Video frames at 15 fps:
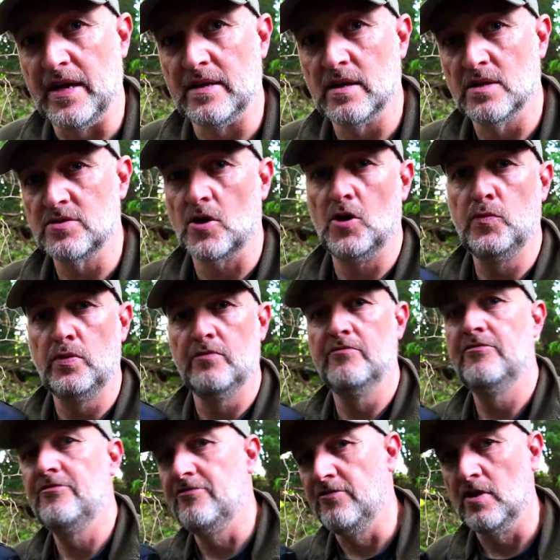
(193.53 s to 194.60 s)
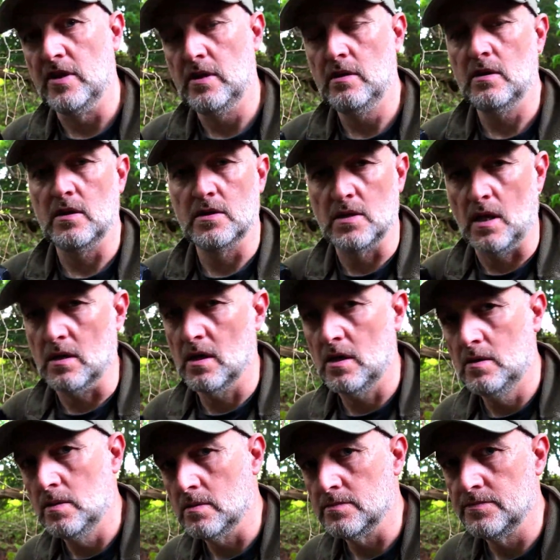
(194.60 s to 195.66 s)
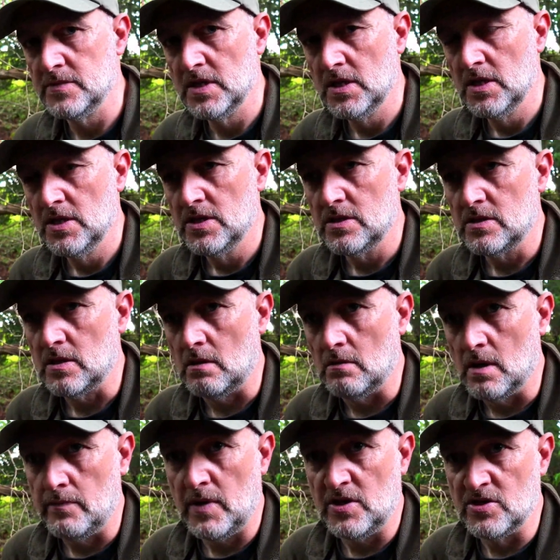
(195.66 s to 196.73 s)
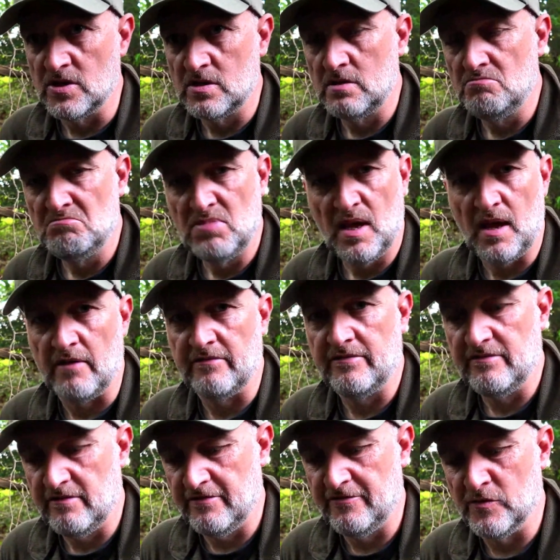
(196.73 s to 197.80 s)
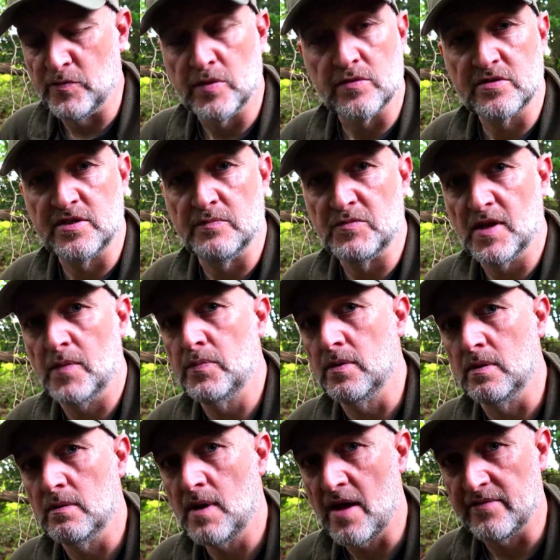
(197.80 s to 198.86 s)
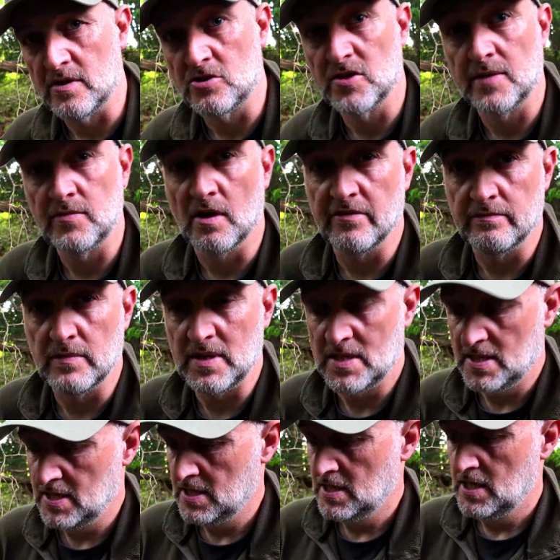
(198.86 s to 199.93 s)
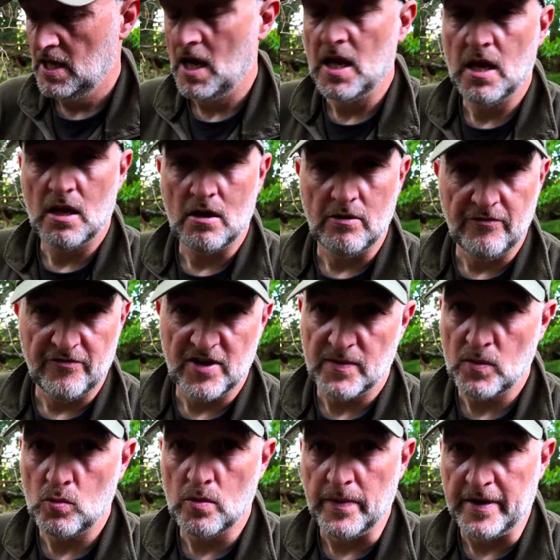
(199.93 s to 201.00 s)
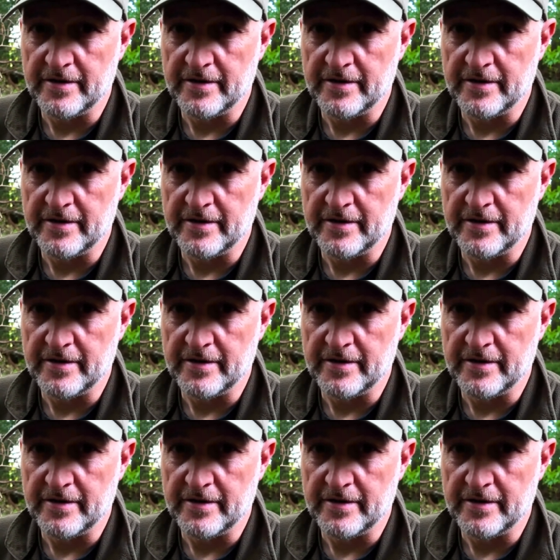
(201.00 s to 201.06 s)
It does open fully into like a quilt, so I may just have the foot box zipped up and have it draped over me, and hopefully have it warm